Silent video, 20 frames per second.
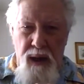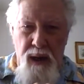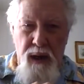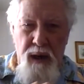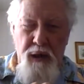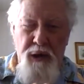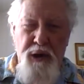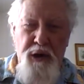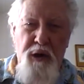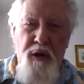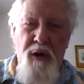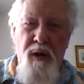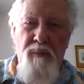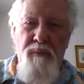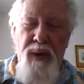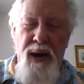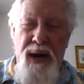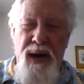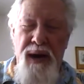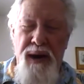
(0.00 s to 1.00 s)
It should
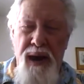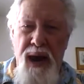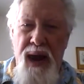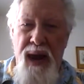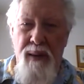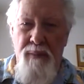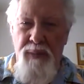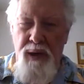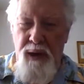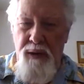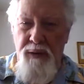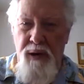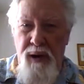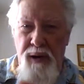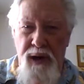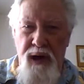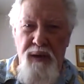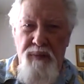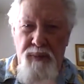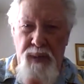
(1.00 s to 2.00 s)
have been named
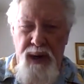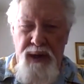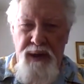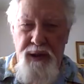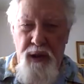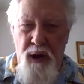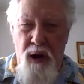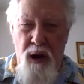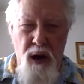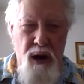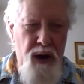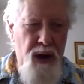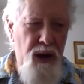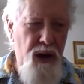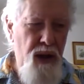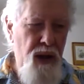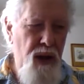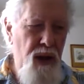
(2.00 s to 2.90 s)
underneath my talk